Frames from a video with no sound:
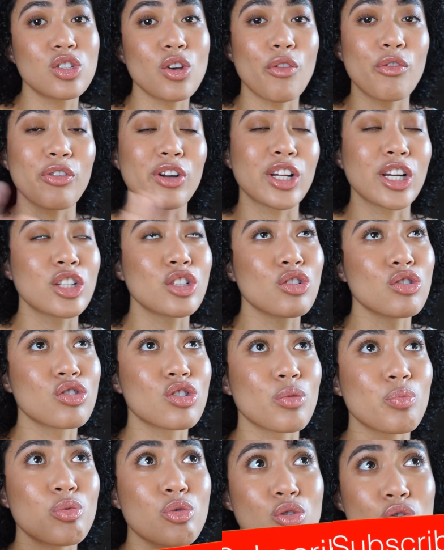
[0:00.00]
Don't forget to
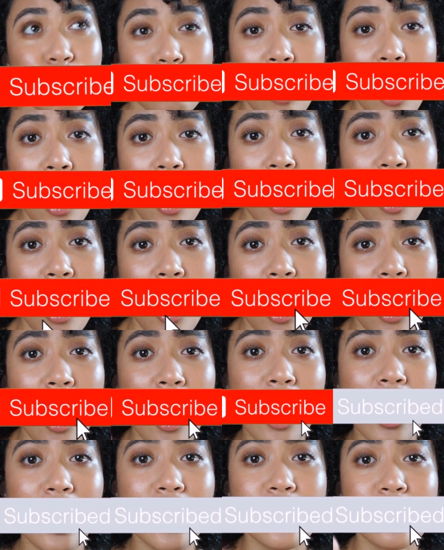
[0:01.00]

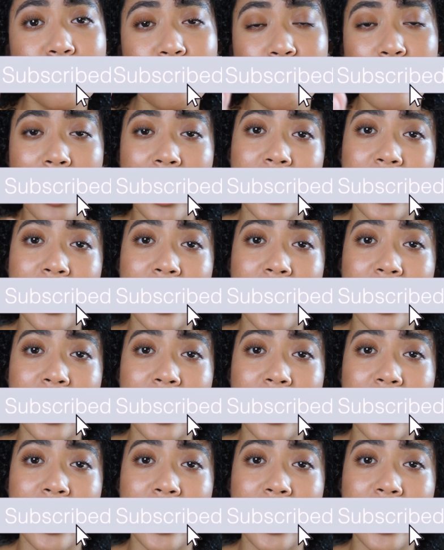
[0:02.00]
subscribe